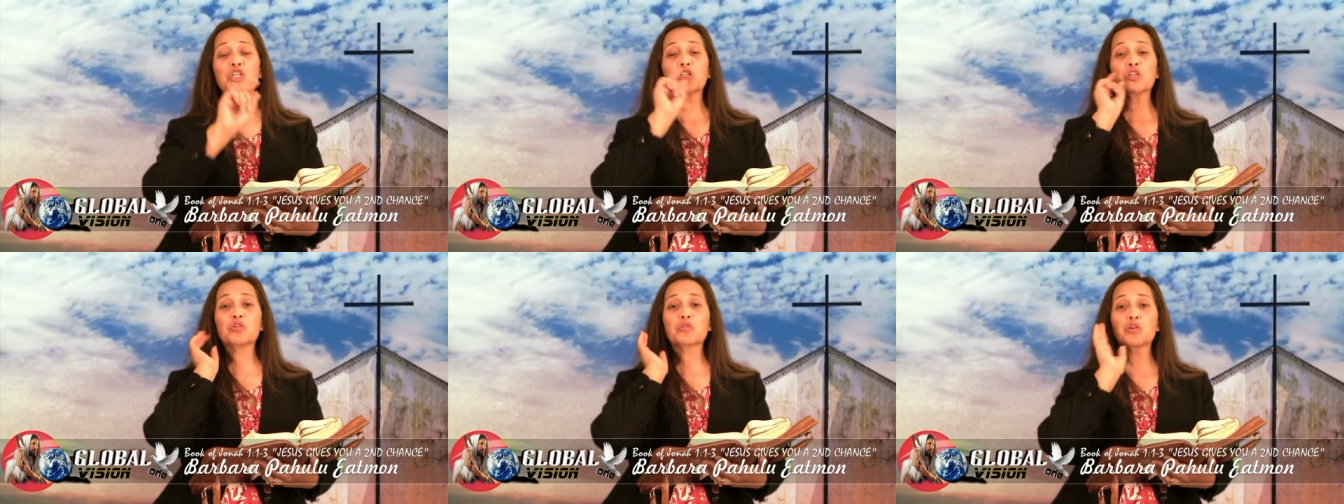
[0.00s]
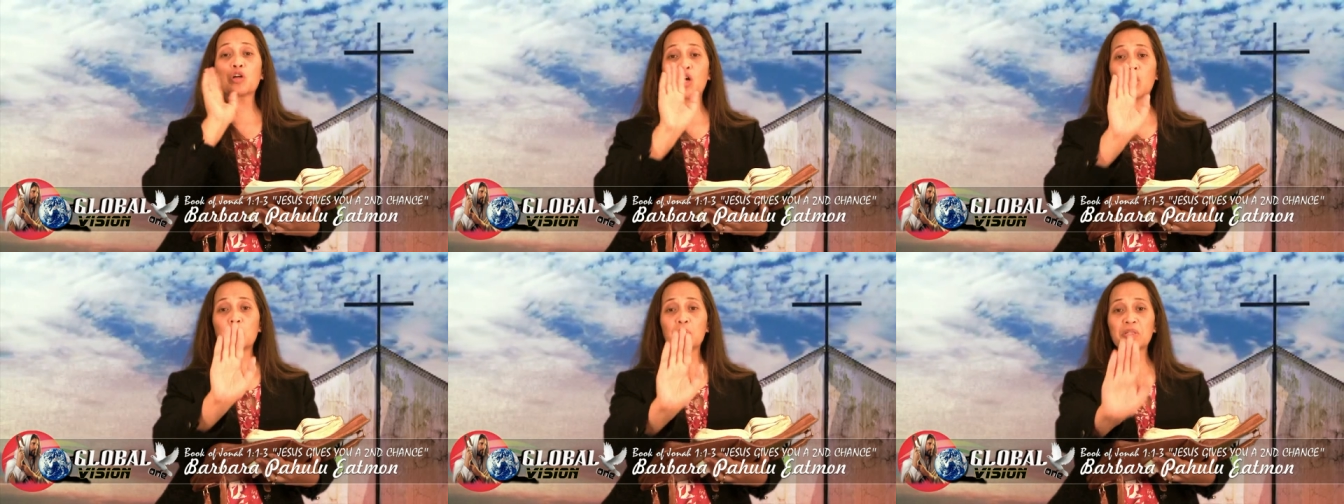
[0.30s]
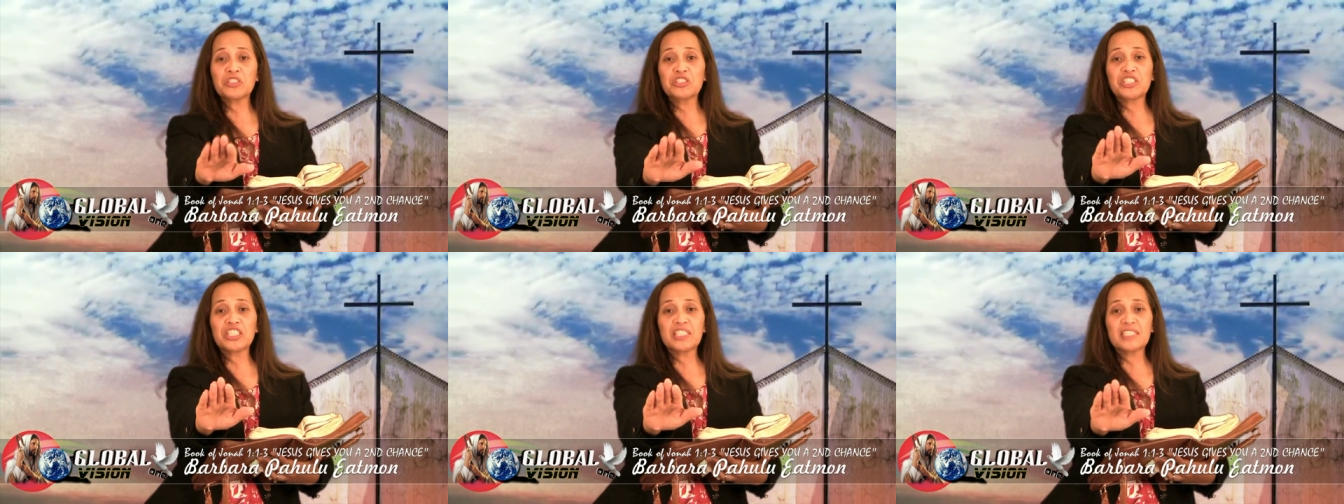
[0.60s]
You go
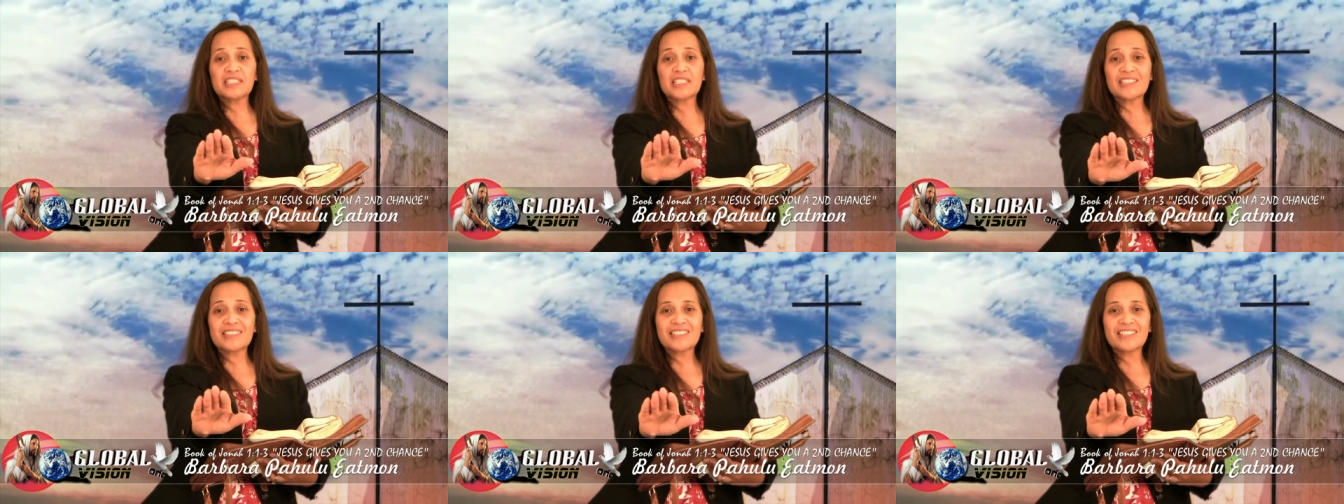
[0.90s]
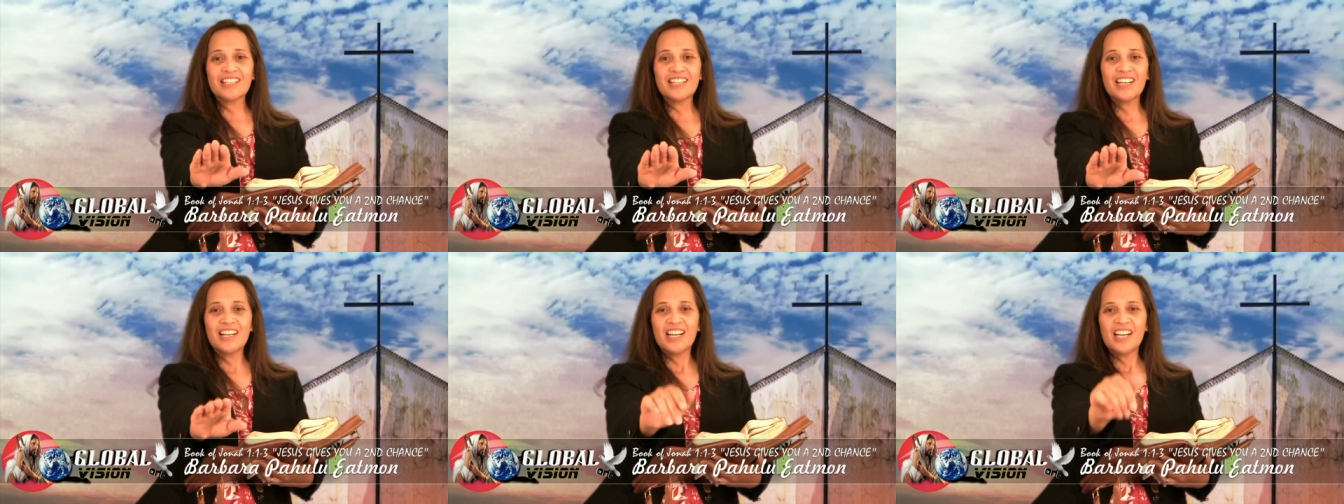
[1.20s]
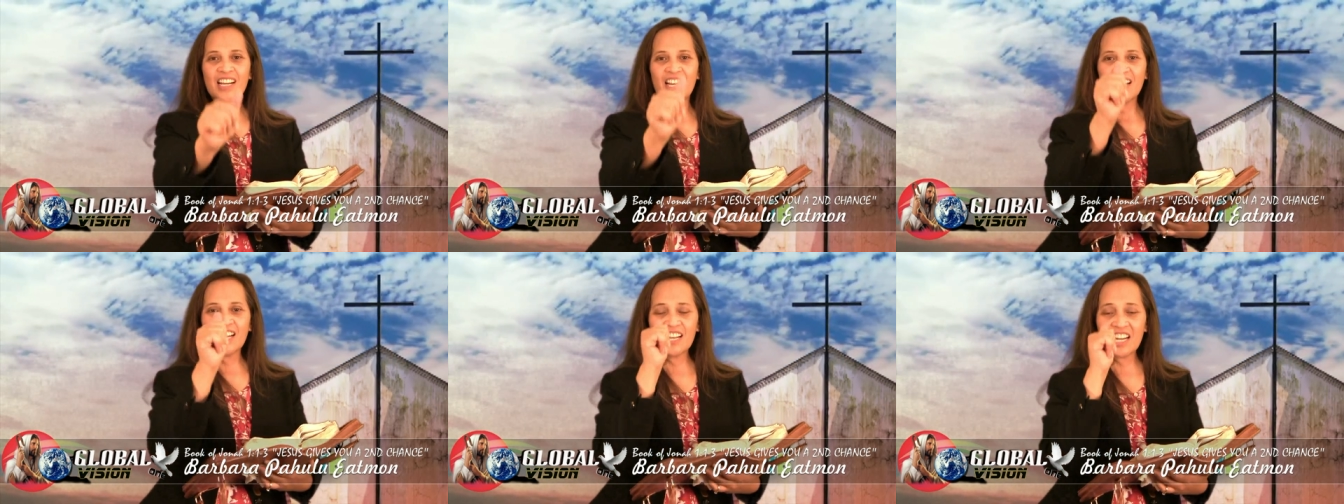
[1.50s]
with Jesus
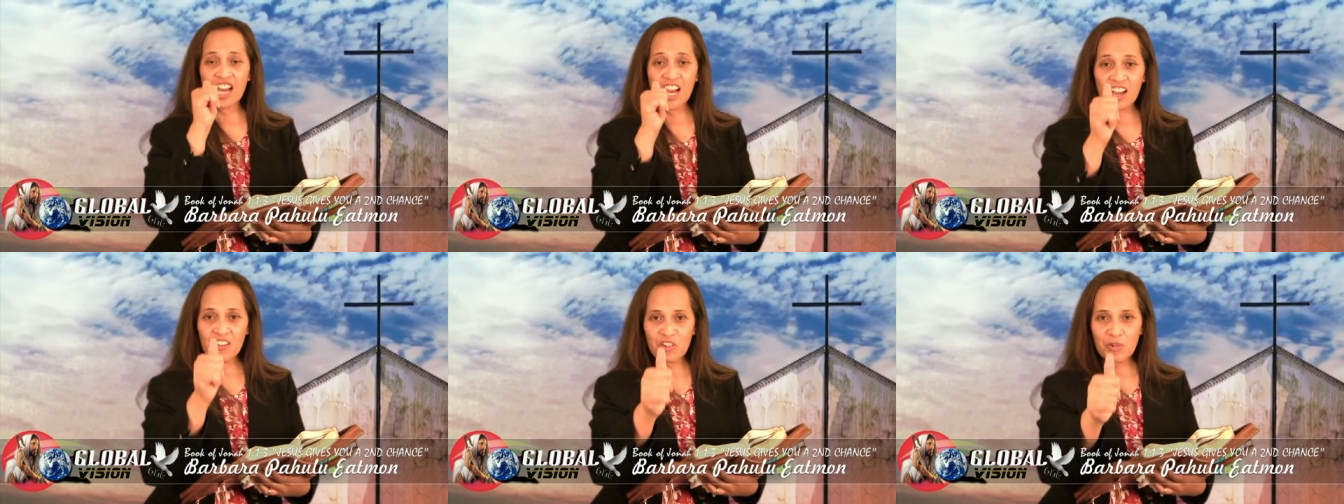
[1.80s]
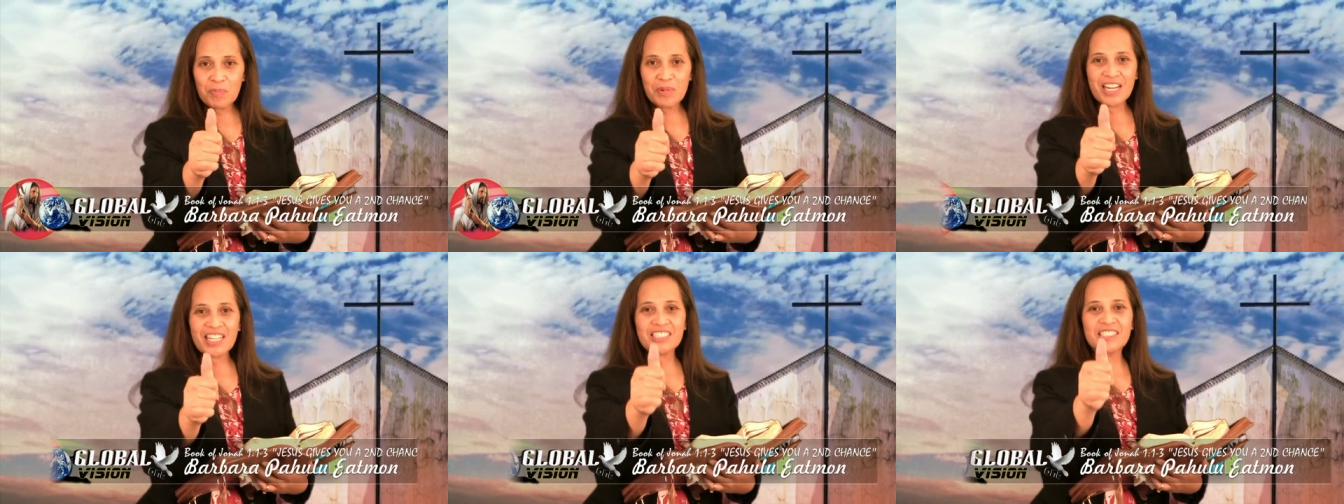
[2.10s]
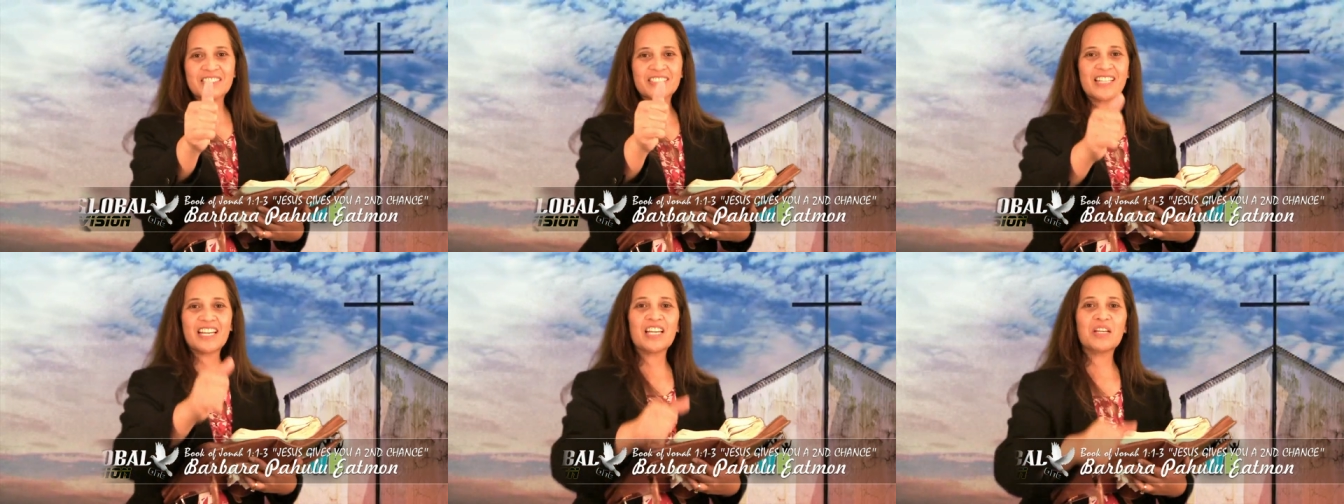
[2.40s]
and have a
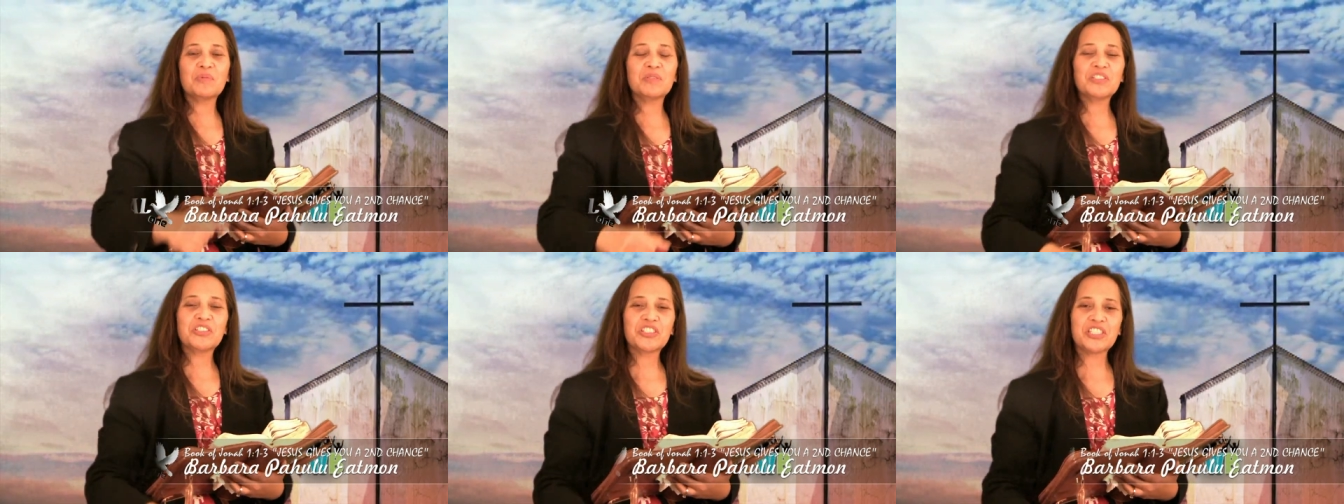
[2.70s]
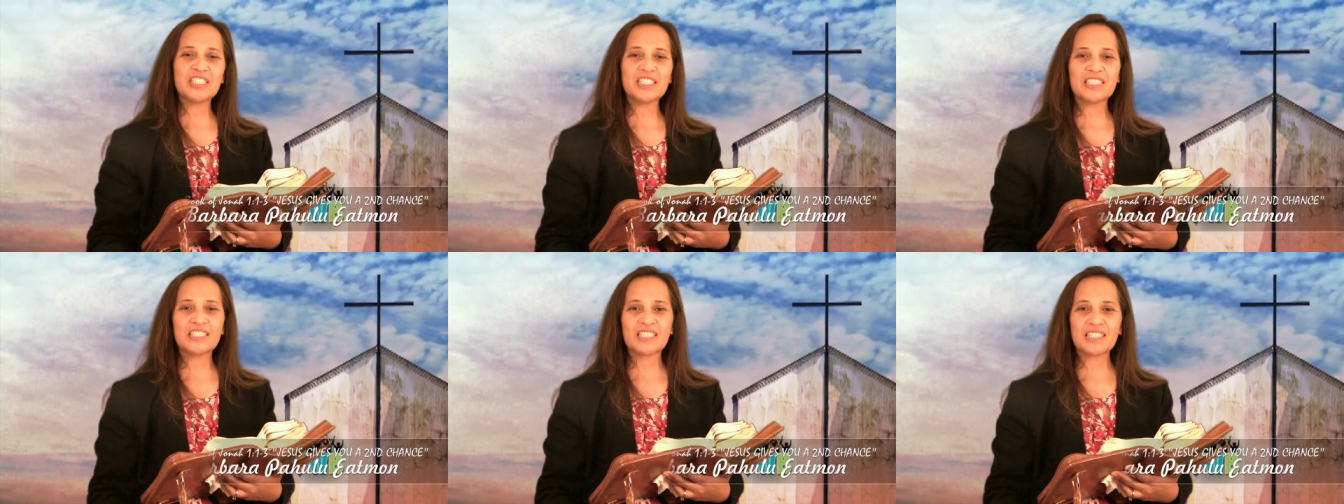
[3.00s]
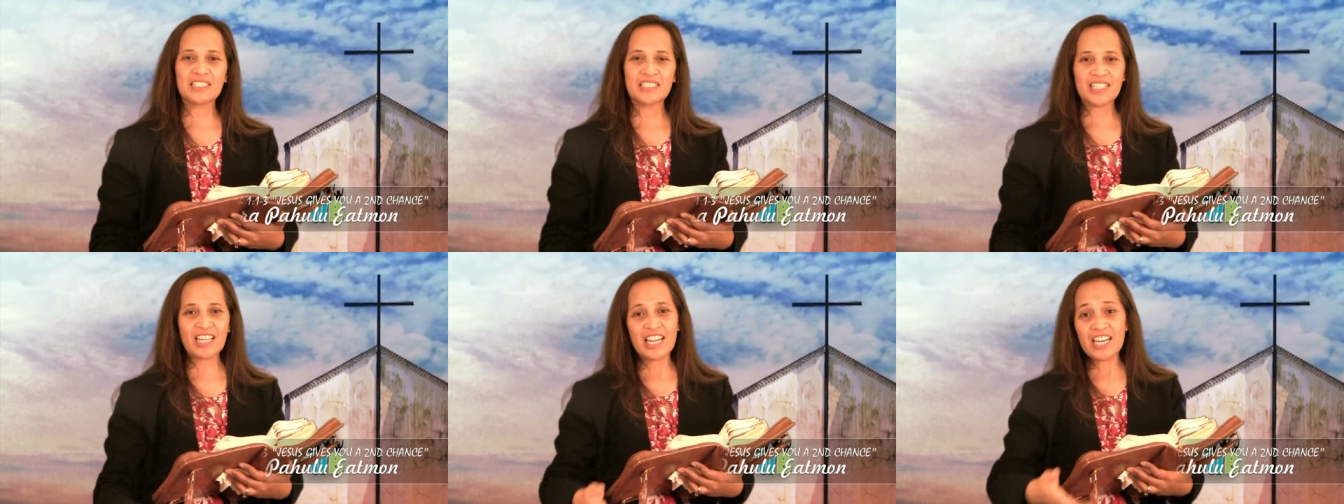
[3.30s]
blessed day with Jesus.